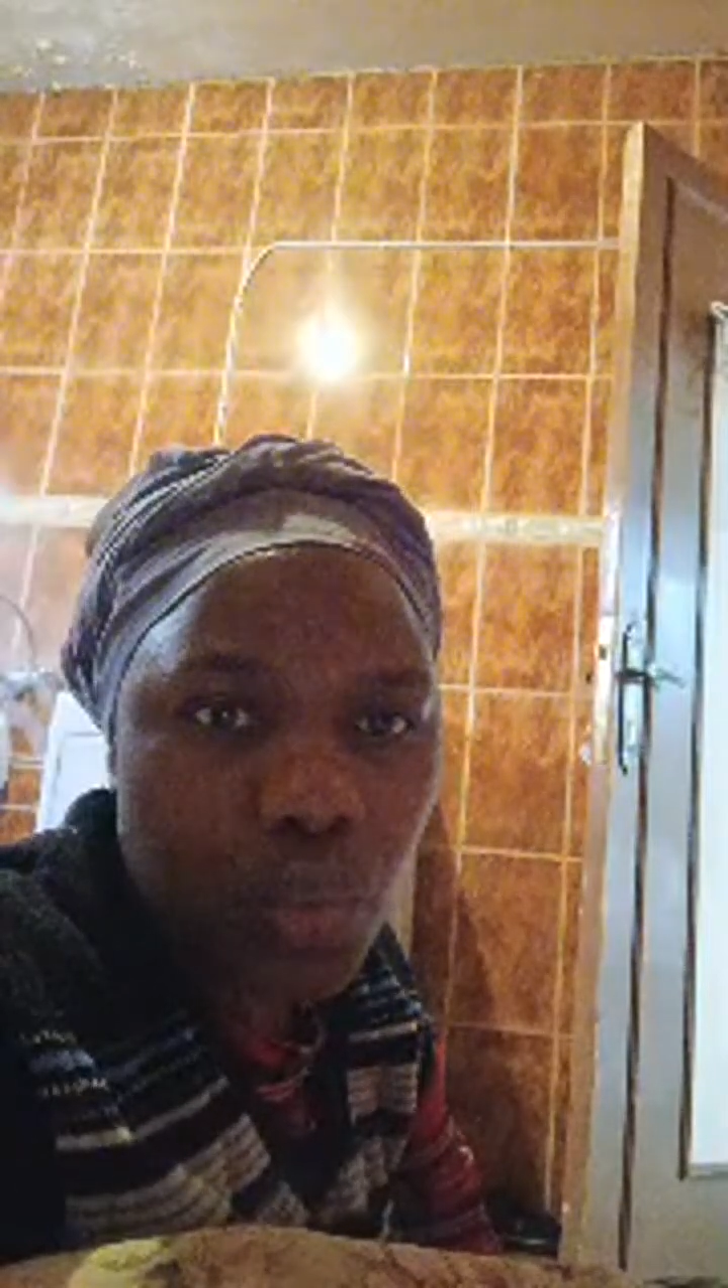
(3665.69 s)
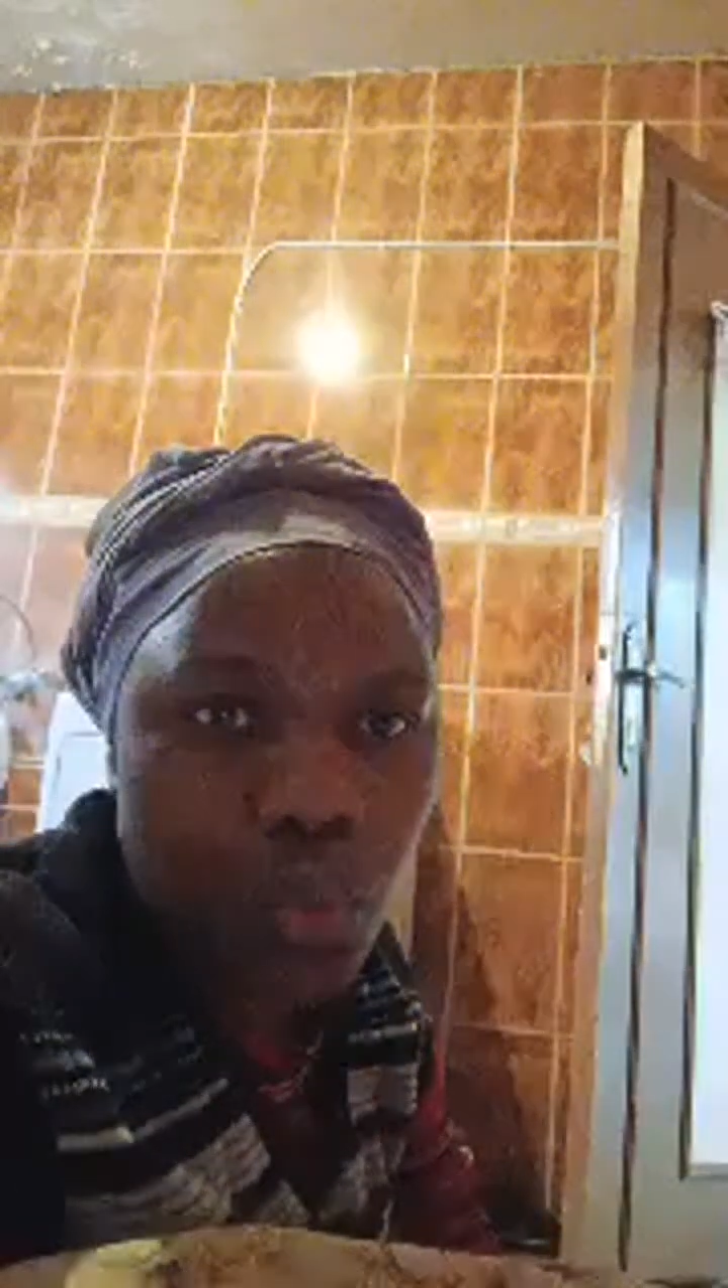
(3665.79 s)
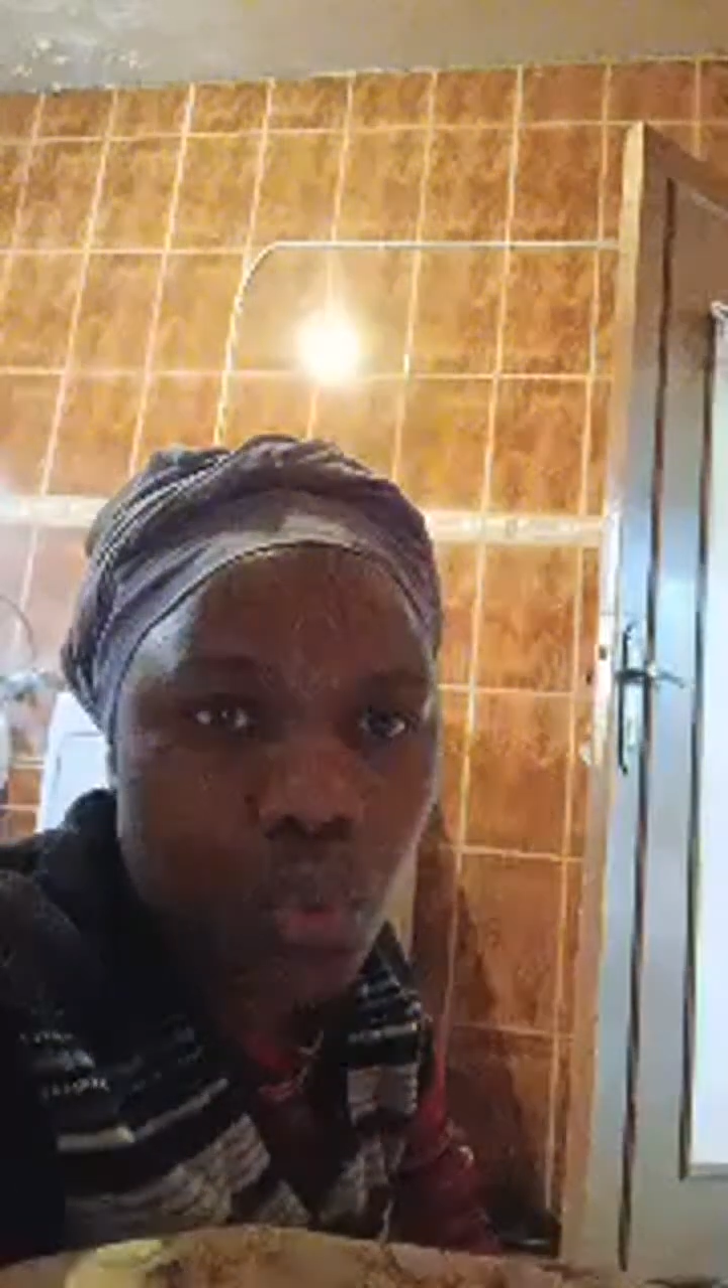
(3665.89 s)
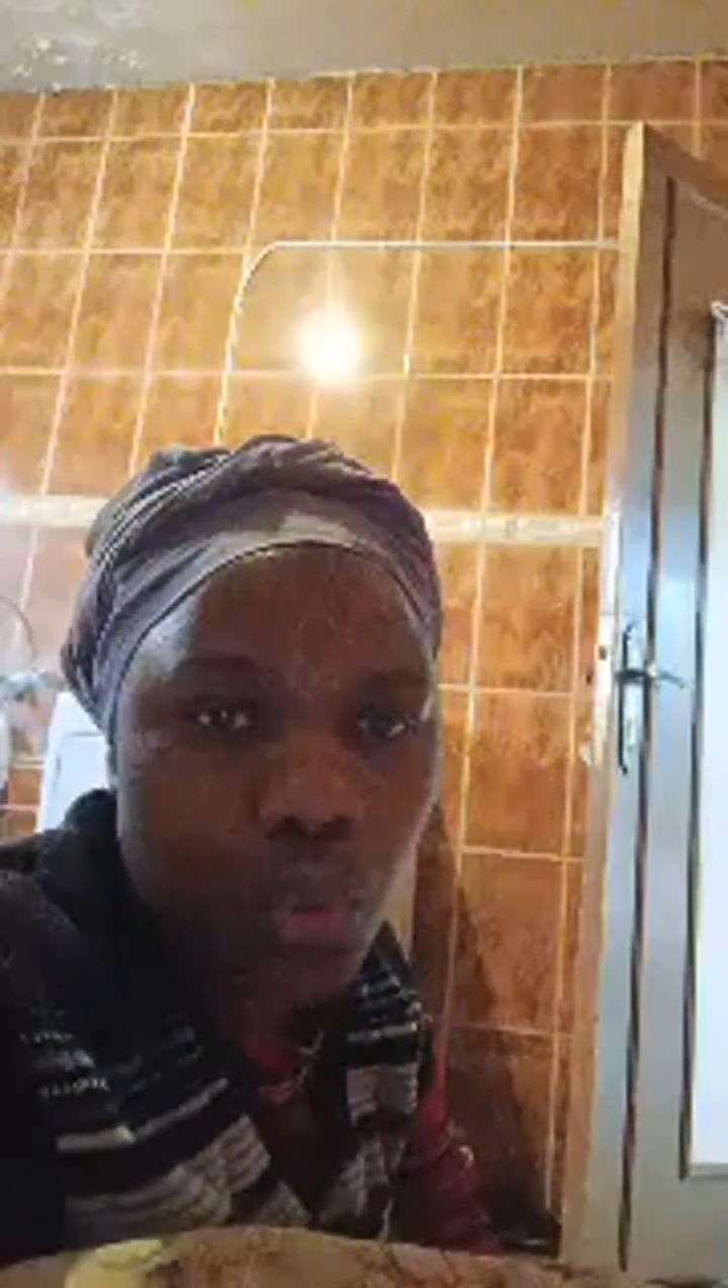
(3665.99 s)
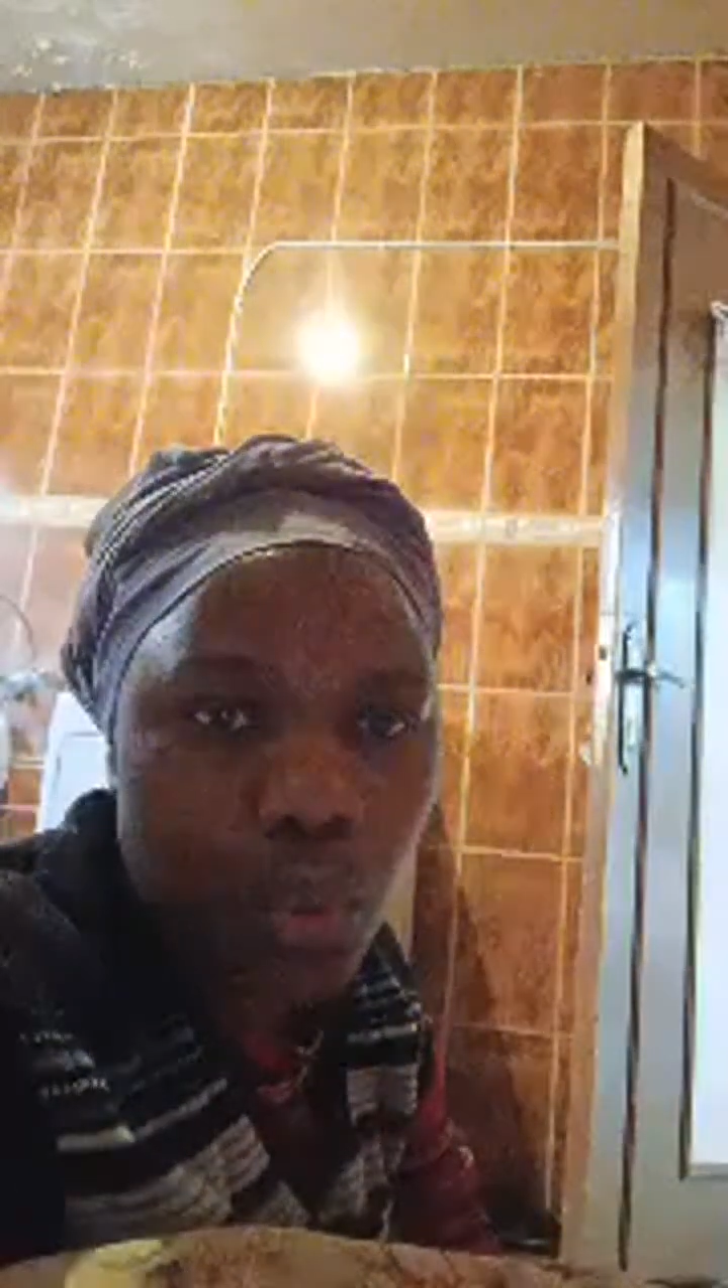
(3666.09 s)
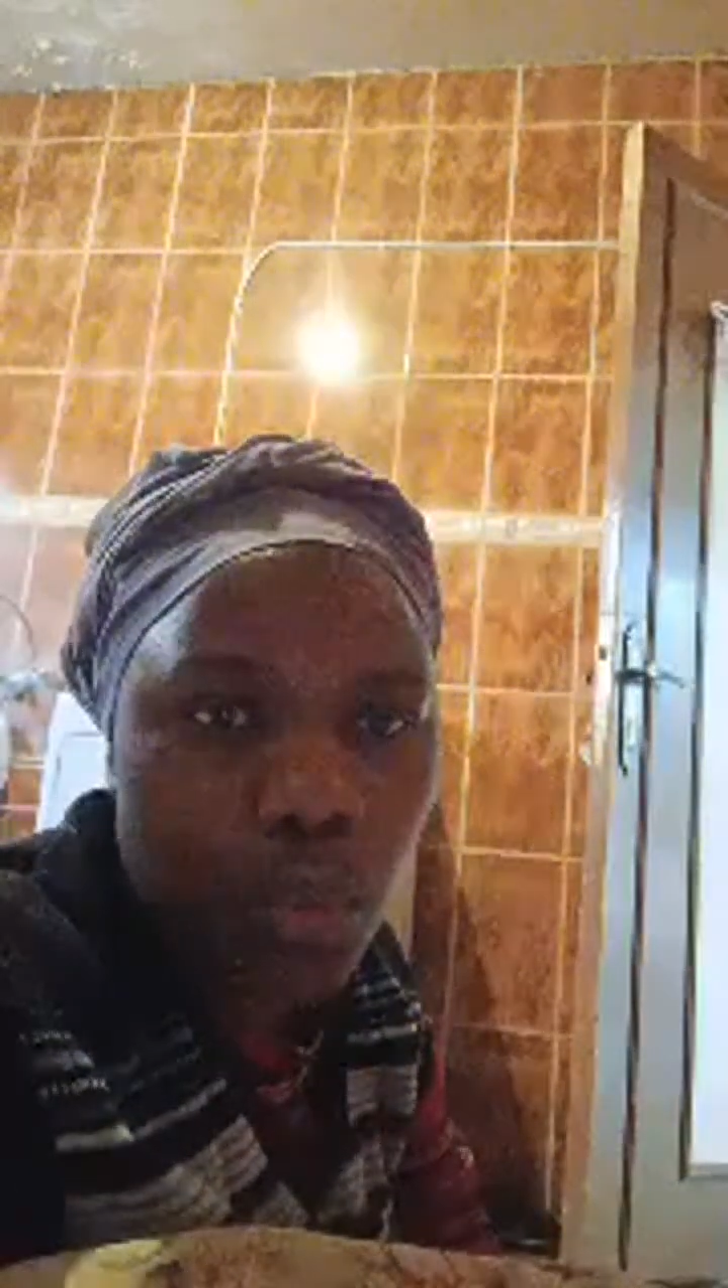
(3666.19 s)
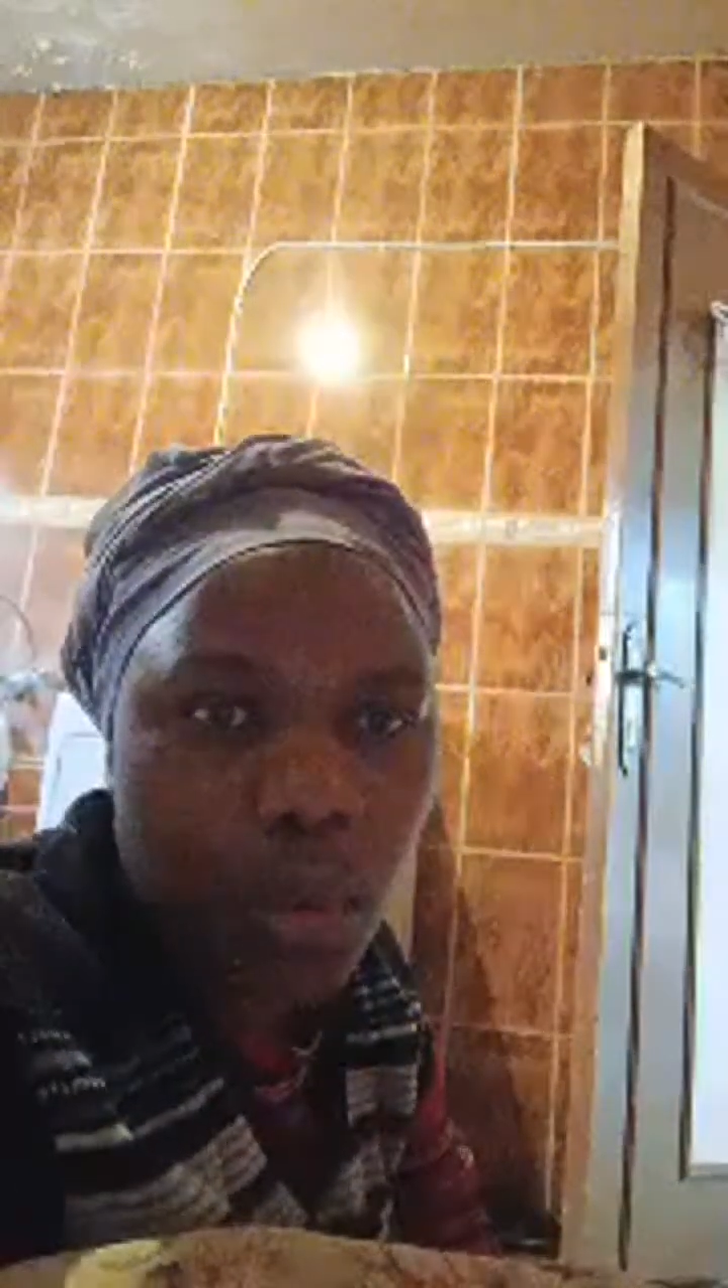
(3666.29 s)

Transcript: Bank of